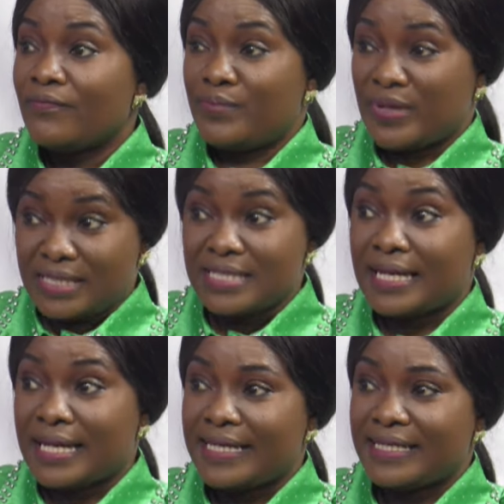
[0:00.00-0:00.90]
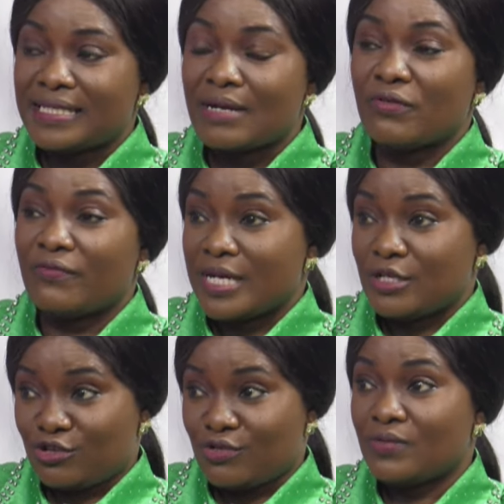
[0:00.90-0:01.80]
personalize some of my
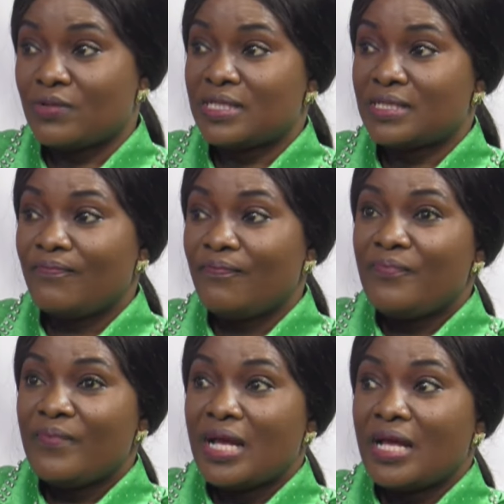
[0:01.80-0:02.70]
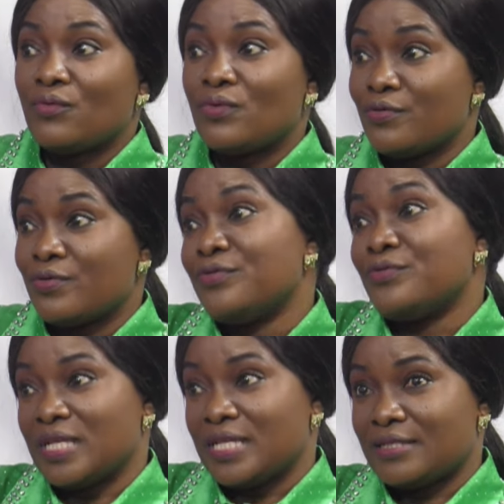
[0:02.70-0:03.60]
songs, and we're going to
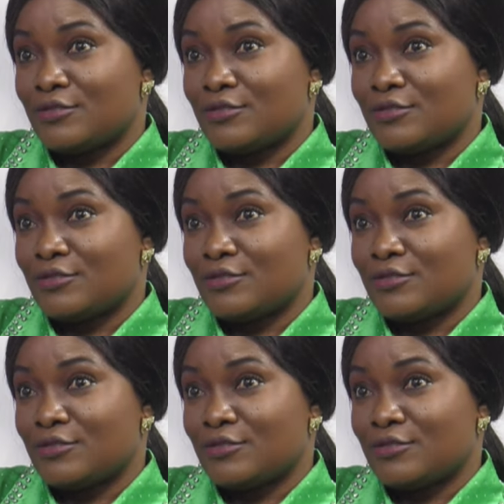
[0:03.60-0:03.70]
release.